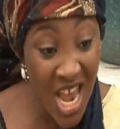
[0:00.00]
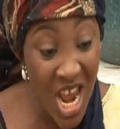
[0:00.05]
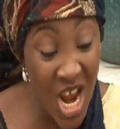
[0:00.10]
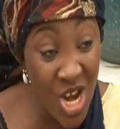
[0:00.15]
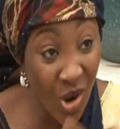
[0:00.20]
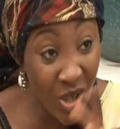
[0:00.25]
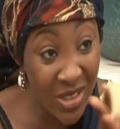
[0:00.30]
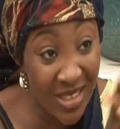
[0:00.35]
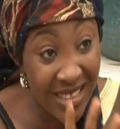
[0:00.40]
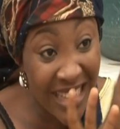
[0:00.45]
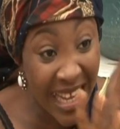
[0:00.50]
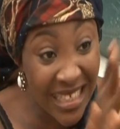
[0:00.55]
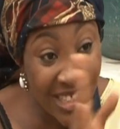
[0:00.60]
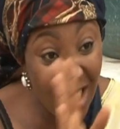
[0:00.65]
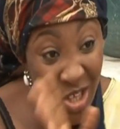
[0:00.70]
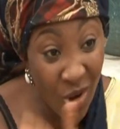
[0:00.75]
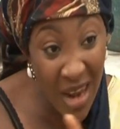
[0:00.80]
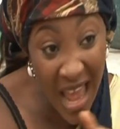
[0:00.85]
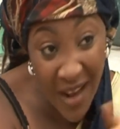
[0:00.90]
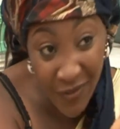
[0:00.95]
You don't, as
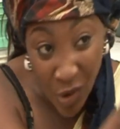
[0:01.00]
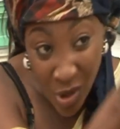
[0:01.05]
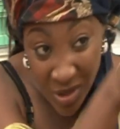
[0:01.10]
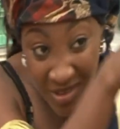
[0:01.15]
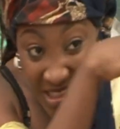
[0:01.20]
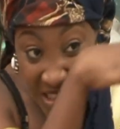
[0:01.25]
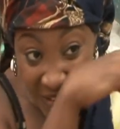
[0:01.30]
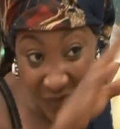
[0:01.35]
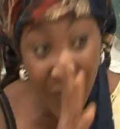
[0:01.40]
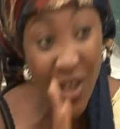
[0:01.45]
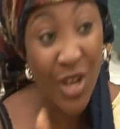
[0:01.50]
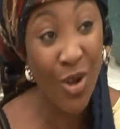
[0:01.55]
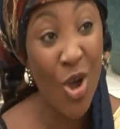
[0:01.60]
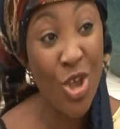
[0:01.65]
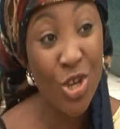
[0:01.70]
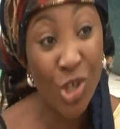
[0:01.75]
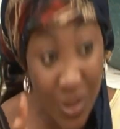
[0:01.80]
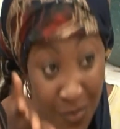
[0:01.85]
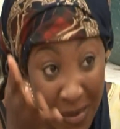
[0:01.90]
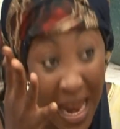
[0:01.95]
in your life don't disfigure.
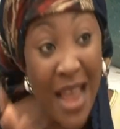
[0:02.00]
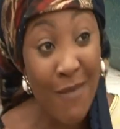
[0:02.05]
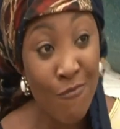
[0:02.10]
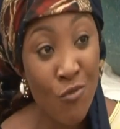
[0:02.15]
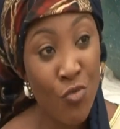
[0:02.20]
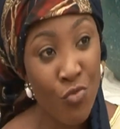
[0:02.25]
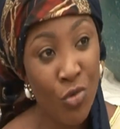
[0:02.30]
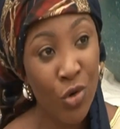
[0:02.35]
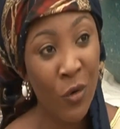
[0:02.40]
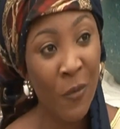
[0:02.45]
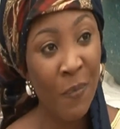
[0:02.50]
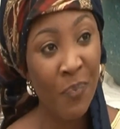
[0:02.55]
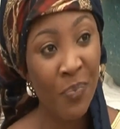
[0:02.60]
You just be like mumu.